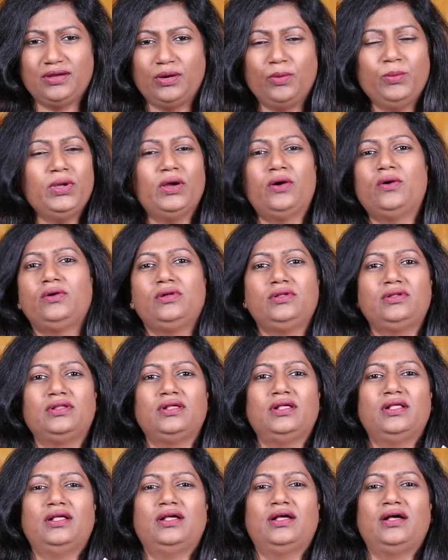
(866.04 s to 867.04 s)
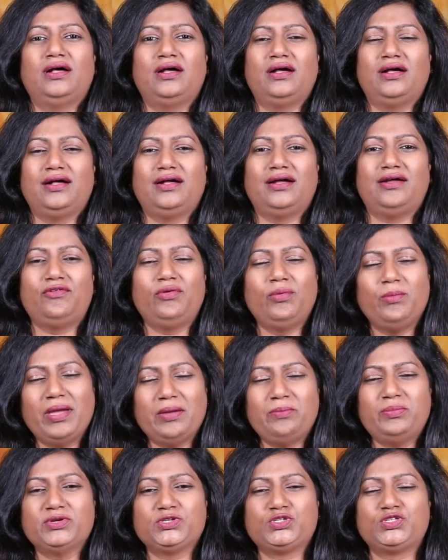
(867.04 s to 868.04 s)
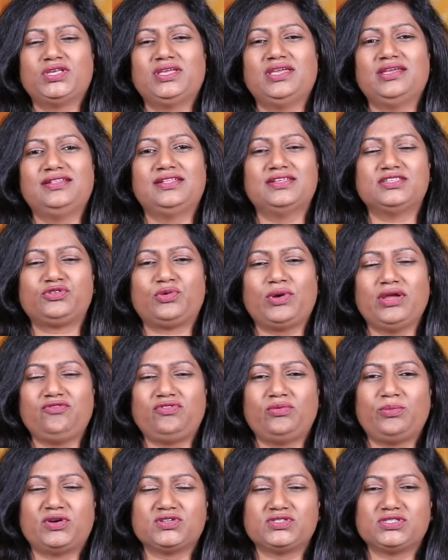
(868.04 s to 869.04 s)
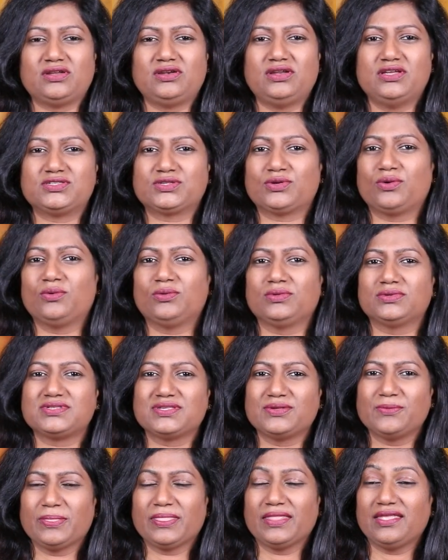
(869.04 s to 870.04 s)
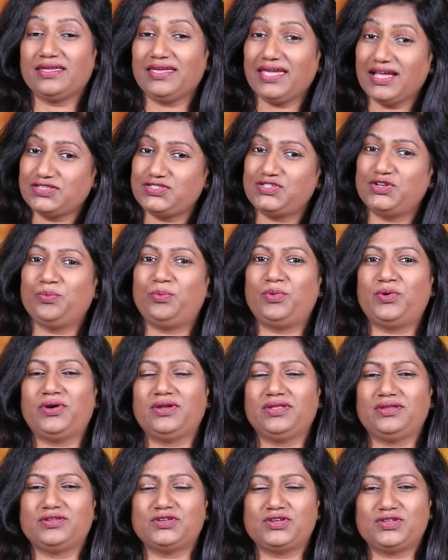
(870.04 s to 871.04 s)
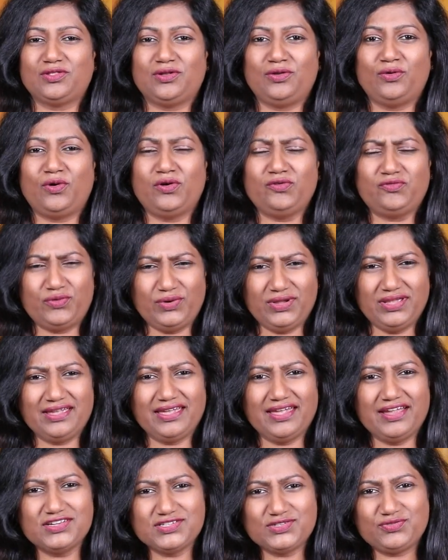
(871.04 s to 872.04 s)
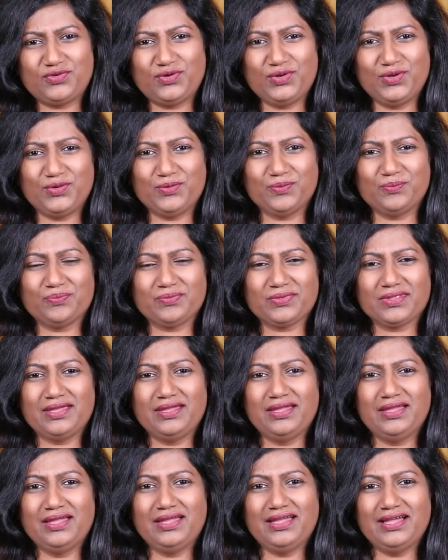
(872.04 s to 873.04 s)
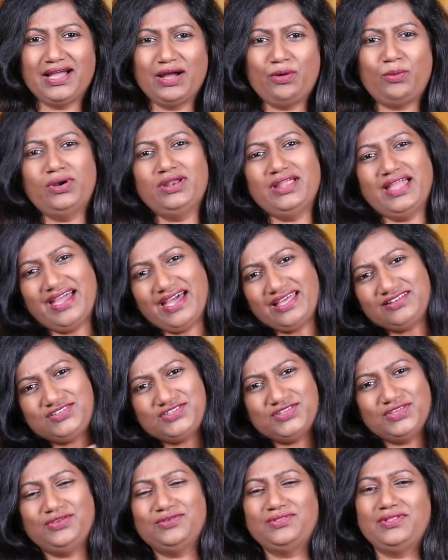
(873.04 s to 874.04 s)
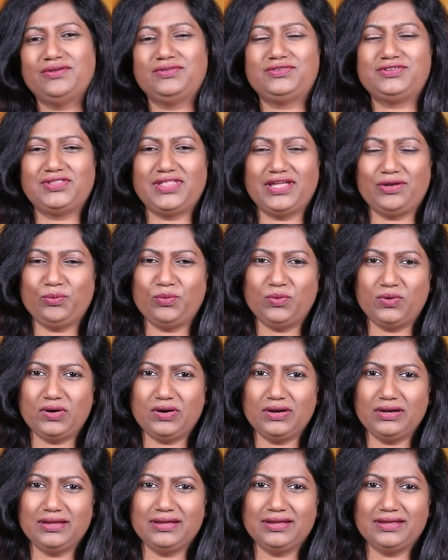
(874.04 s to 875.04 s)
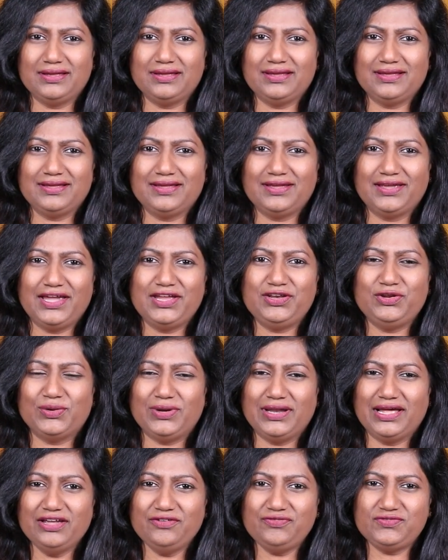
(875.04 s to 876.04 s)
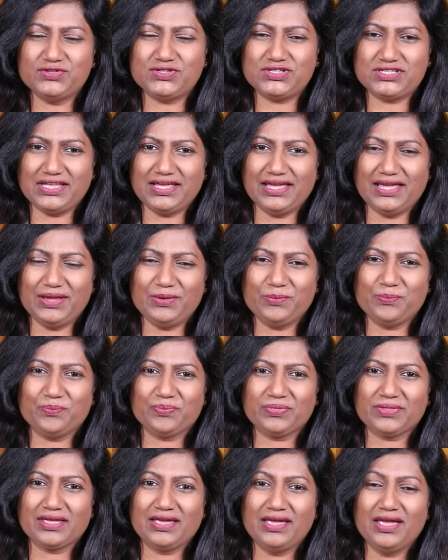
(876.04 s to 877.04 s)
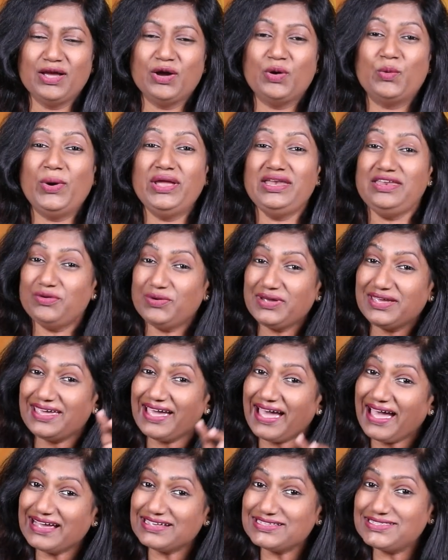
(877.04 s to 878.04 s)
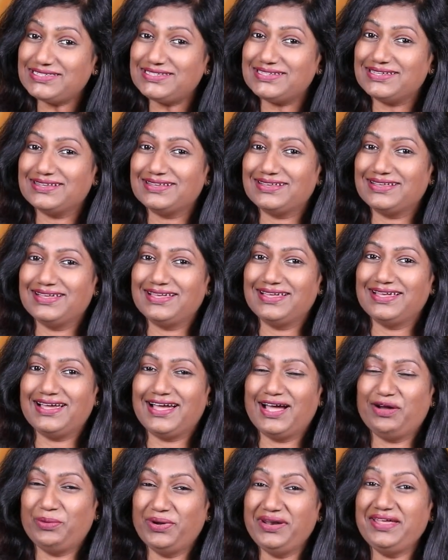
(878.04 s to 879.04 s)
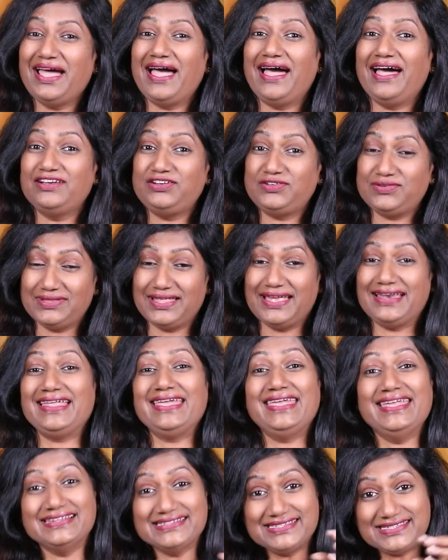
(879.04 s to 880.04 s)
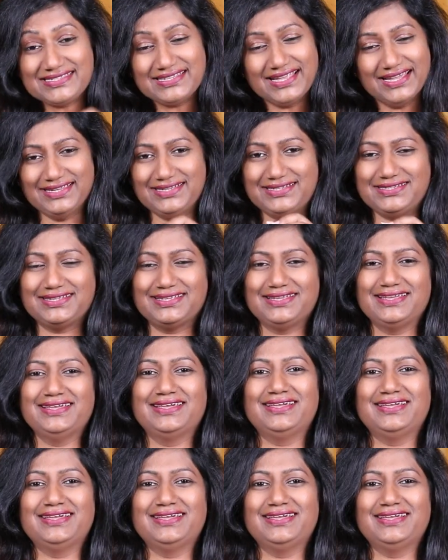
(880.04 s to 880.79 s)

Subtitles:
We all remember singing this right from our Sunday schools. Cast your burden unto the Lord, for he cares for you. I want to add to you to that word in your life to say, when you cast, I want to add to that insight.